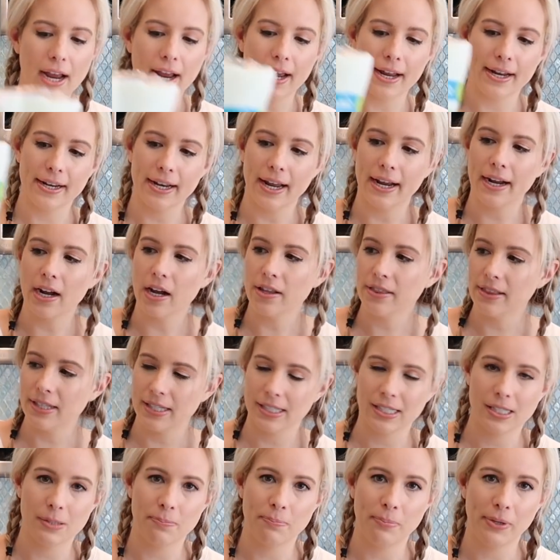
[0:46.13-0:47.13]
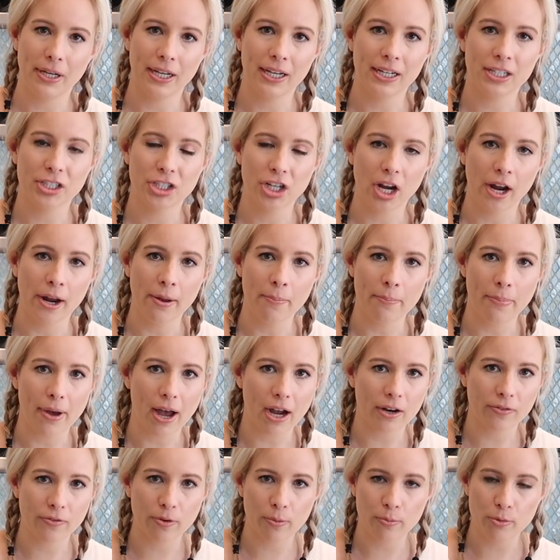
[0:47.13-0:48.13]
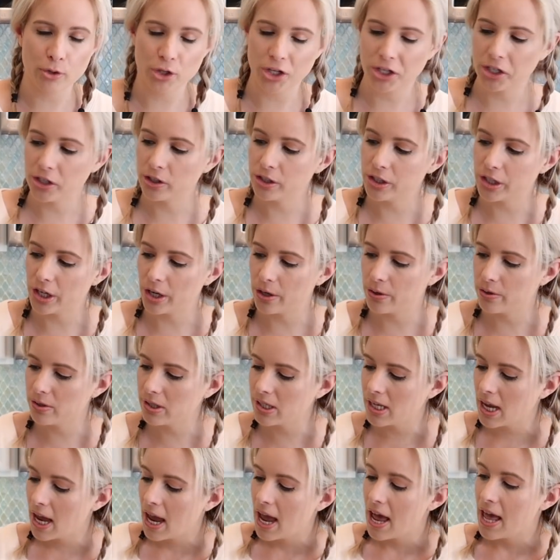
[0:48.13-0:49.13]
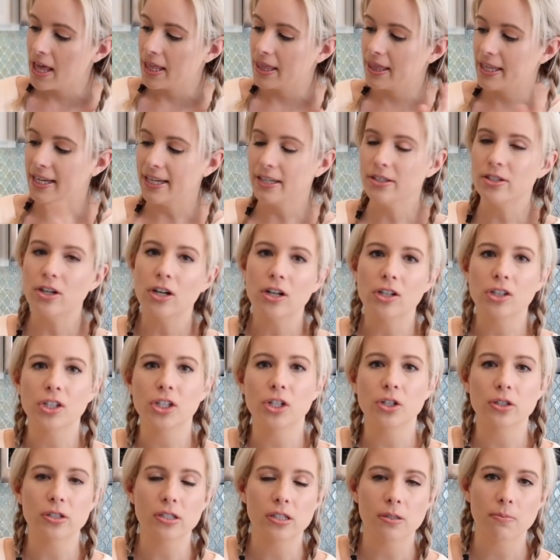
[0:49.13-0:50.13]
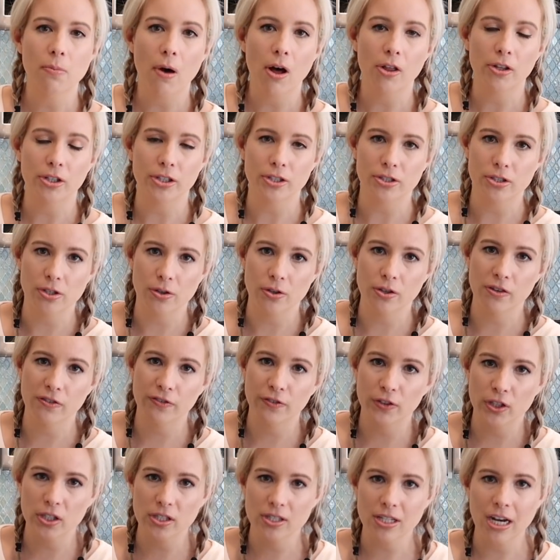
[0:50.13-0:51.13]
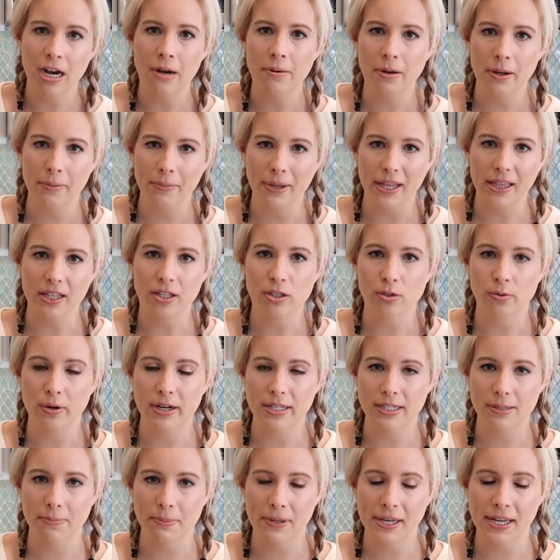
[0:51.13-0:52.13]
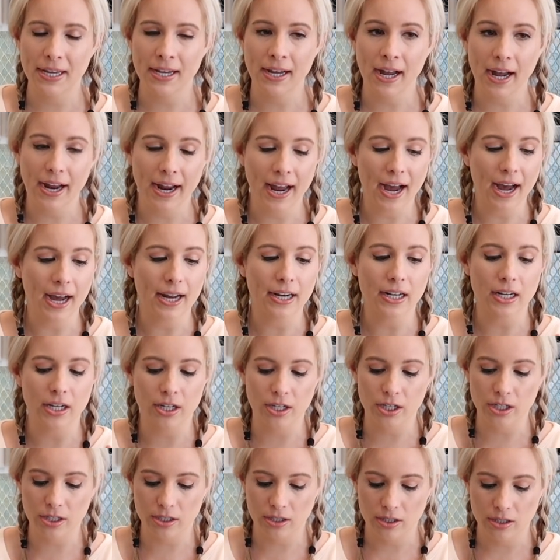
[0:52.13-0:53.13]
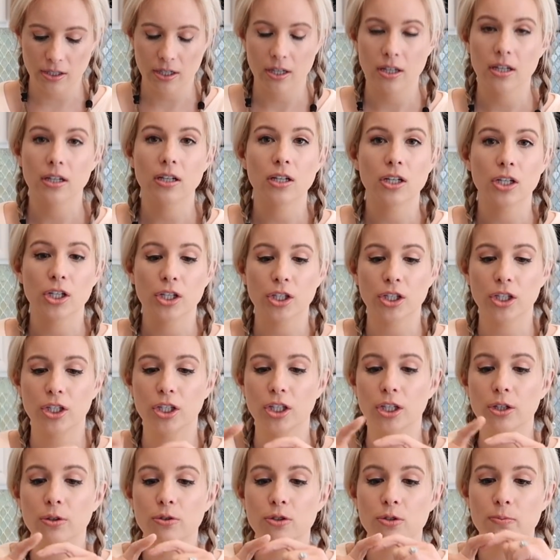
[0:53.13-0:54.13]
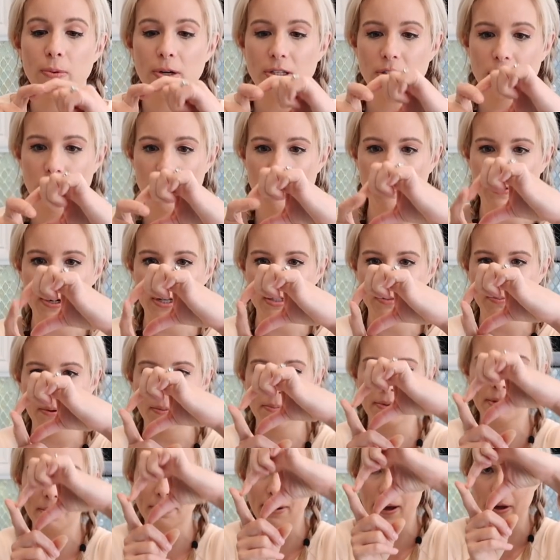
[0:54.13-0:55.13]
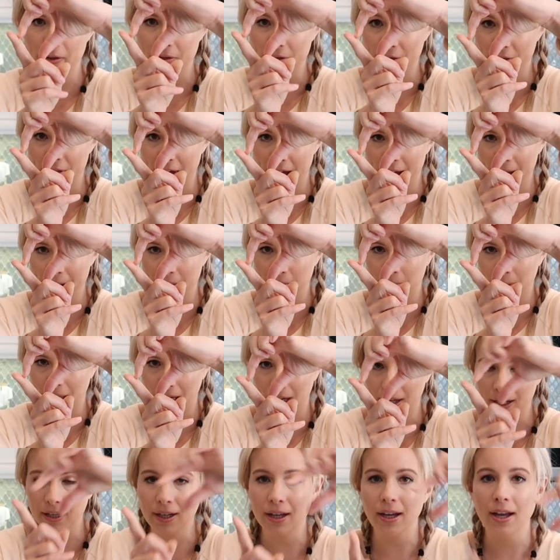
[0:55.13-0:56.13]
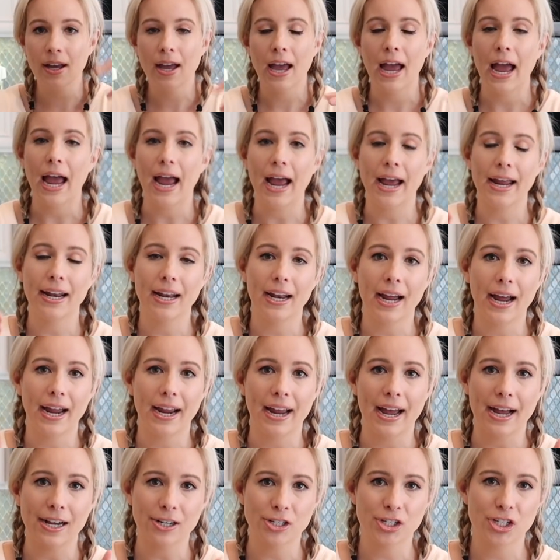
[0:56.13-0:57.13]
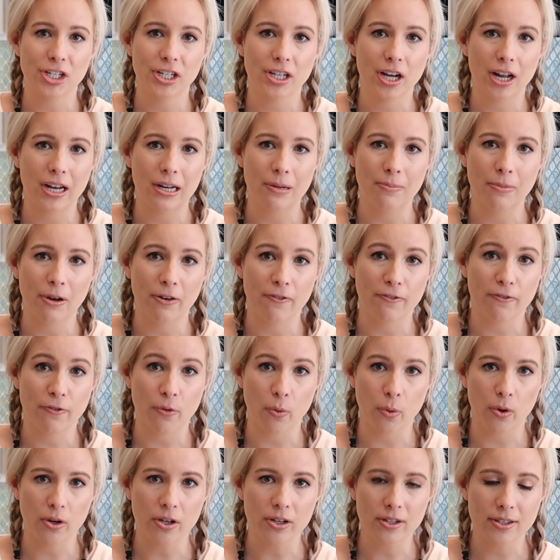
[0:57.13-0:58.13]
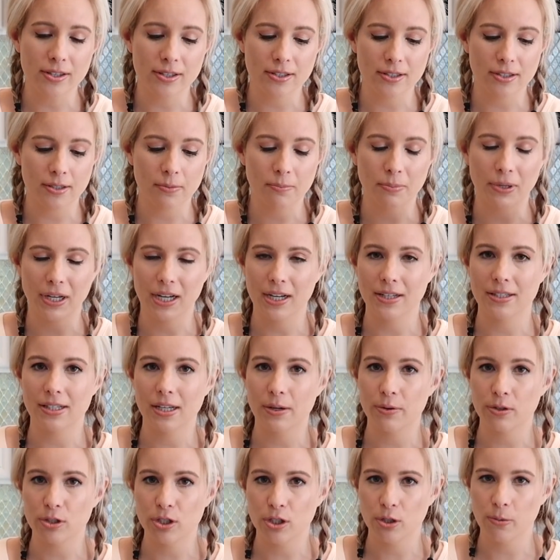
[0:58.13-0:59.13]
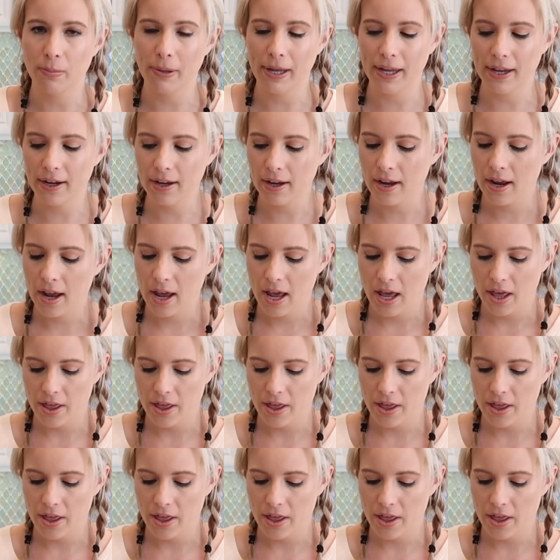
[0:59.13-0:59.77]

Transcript: And I got this big giant bag from Trader Joe's. These are a little smaller. So the first time I made this recipe, I had huge Brussels sprouts, probably about that big. And I actually cut them in fourths because they were too big.